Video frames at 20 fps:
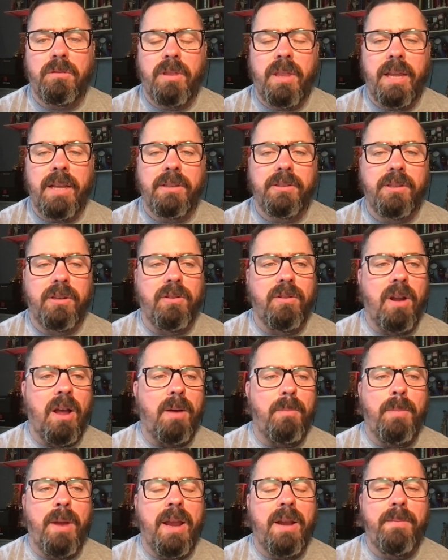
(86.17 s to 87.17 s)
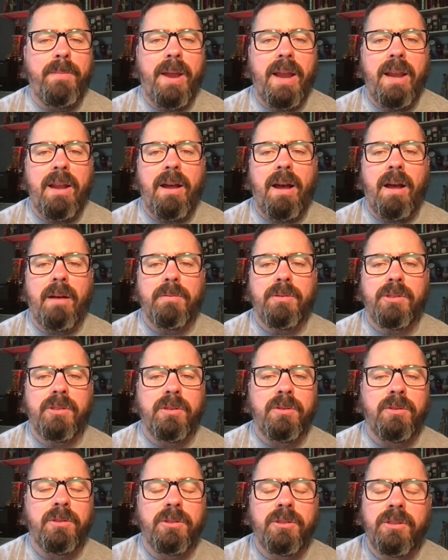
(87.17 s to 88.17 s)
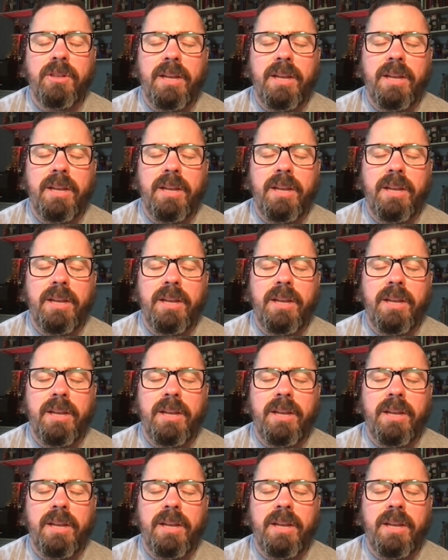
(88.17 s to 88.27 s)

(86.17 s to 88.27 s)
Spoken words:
things that are not man-made obstacles,